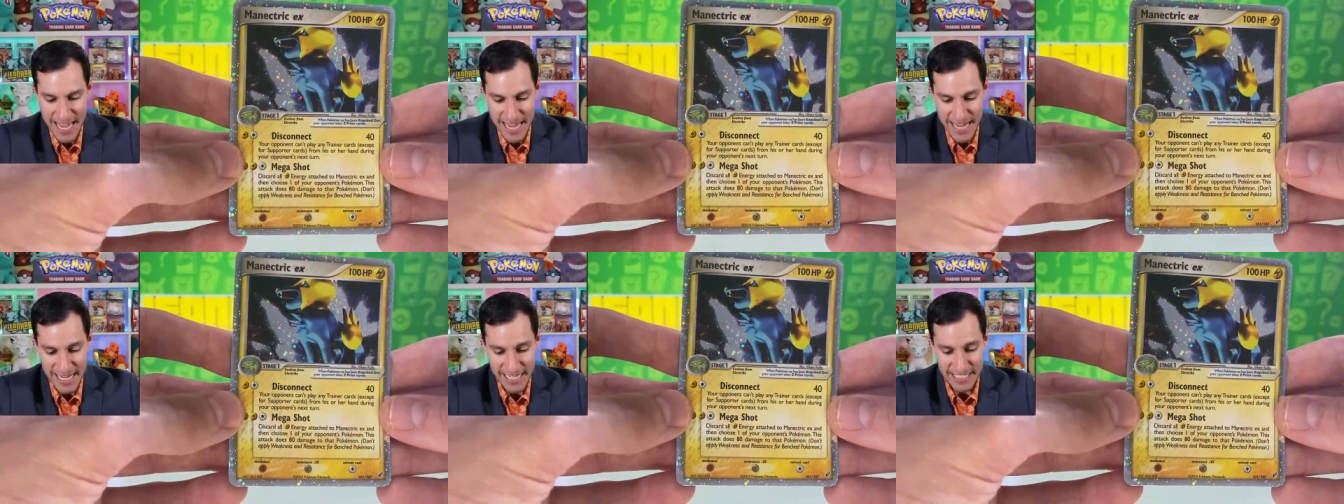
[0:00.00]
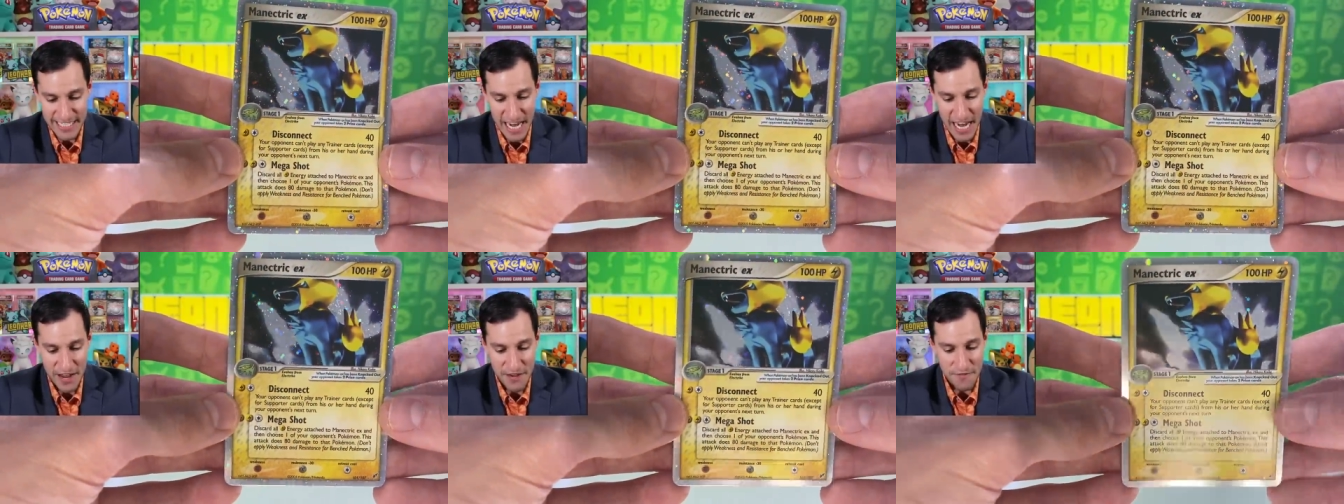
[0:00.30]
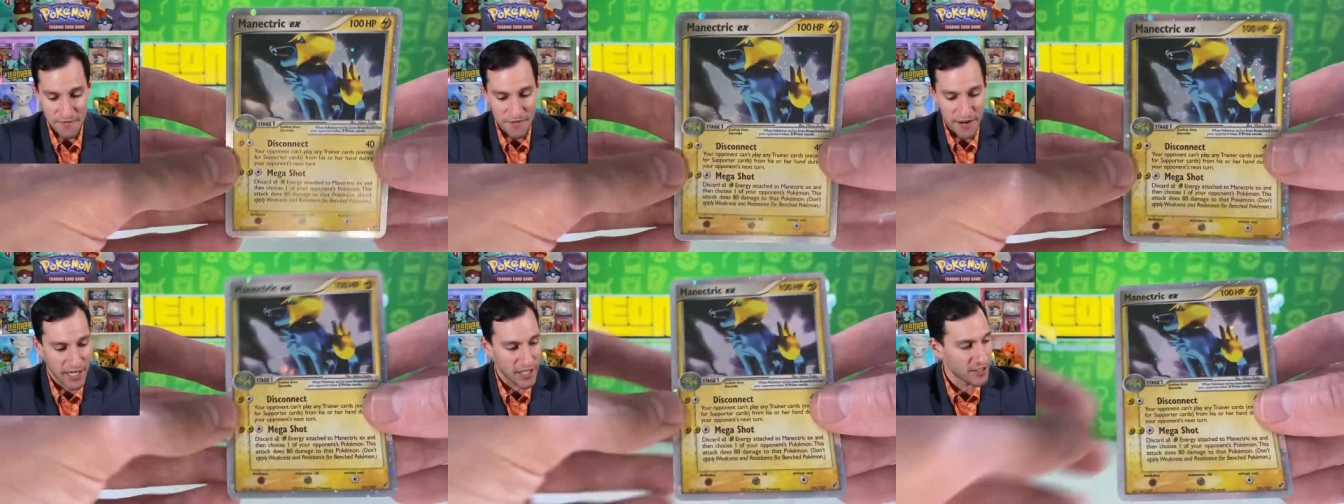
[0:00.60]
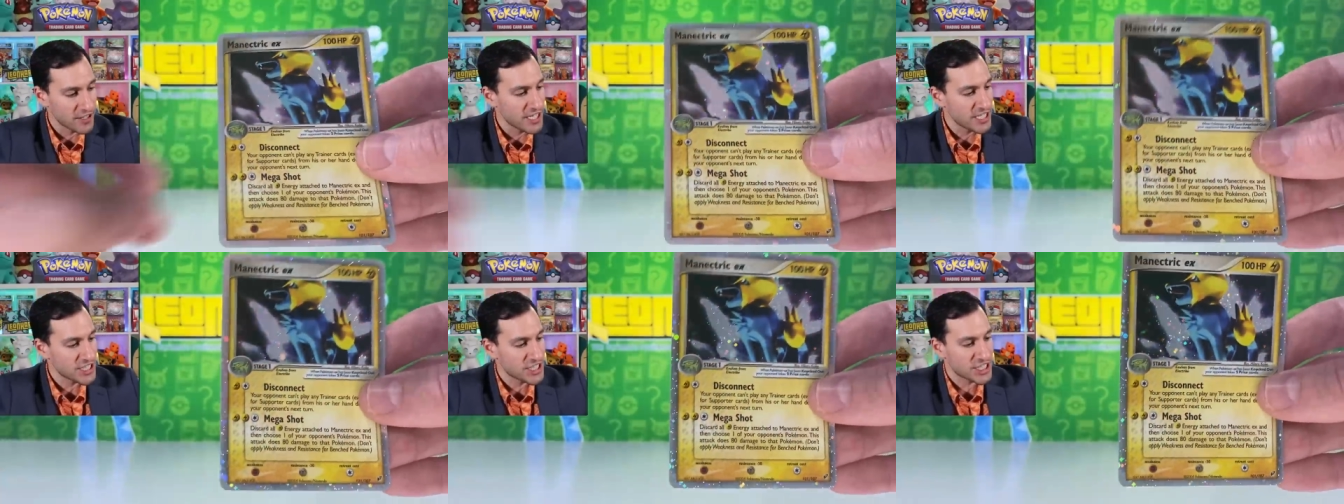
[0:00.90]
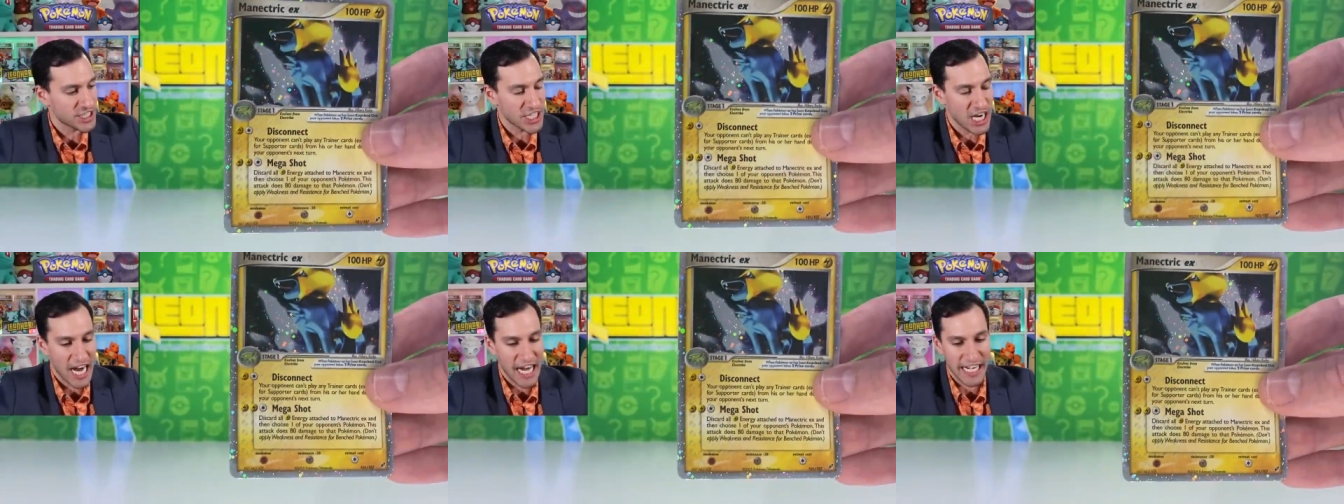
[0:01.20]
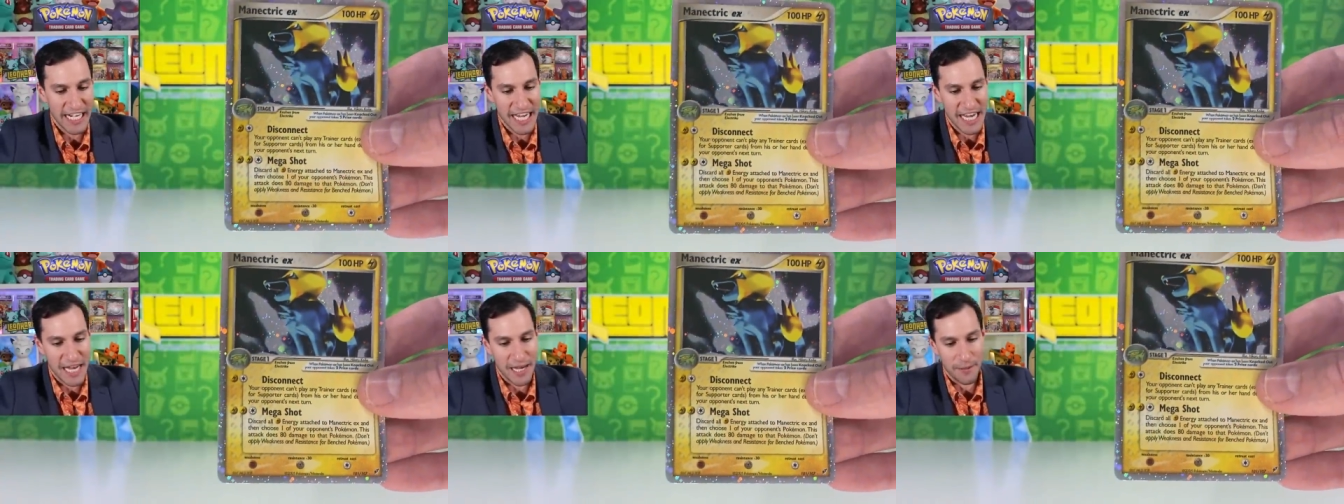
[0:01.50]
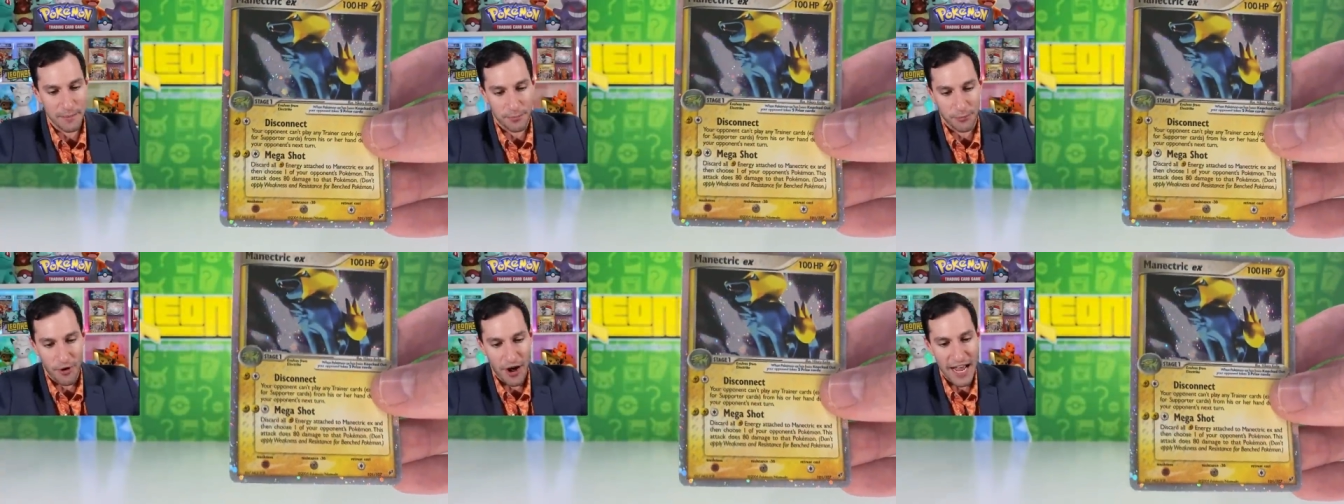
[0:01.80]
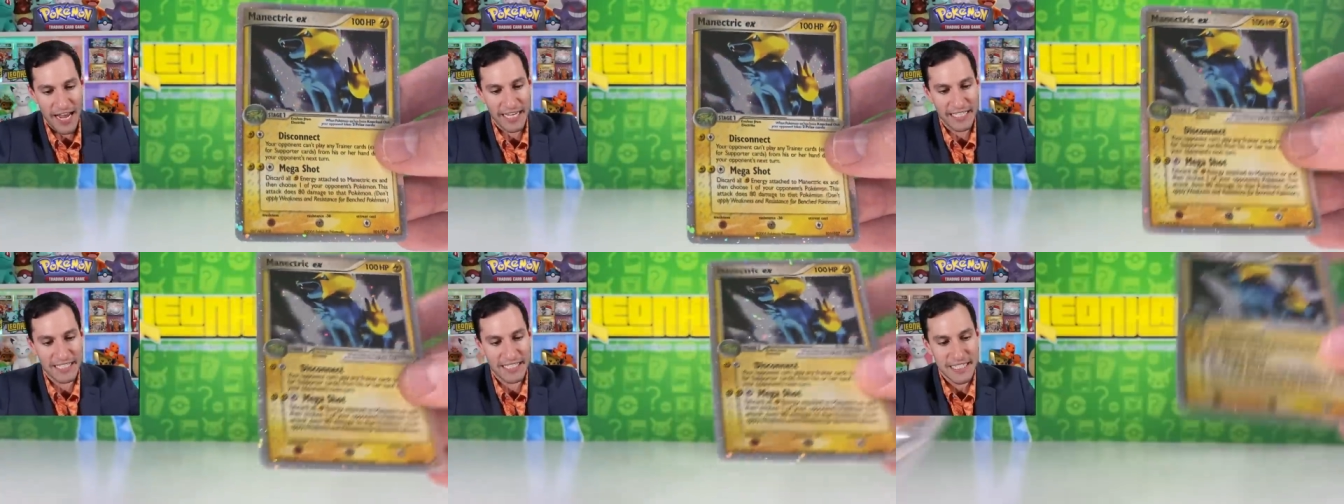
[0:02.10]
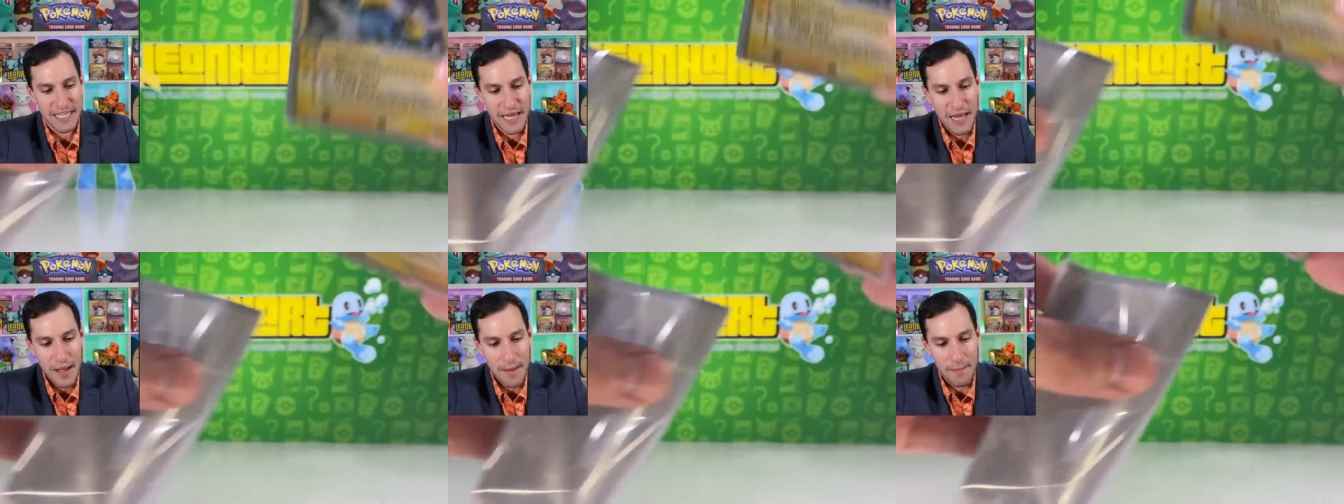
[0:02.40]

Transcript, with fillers: is a very shiny and bright